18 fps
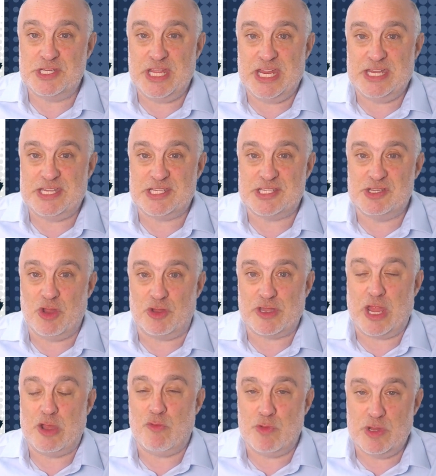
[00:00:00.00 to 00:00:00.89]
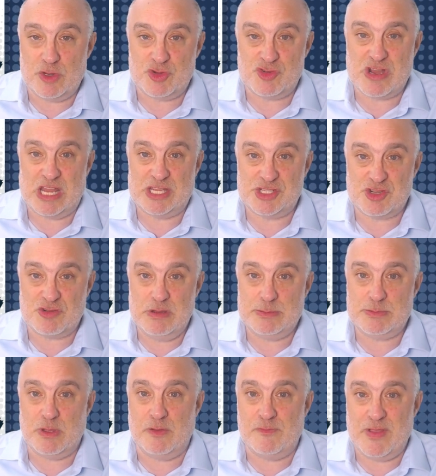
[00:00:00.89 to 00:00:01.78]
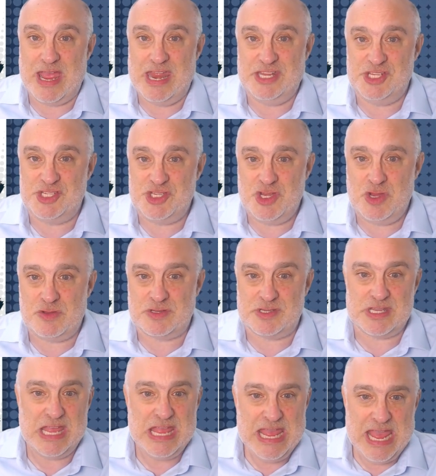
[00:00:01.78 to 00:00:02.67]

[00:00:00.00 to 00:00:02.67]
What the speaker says: It is not a real transcript of any student.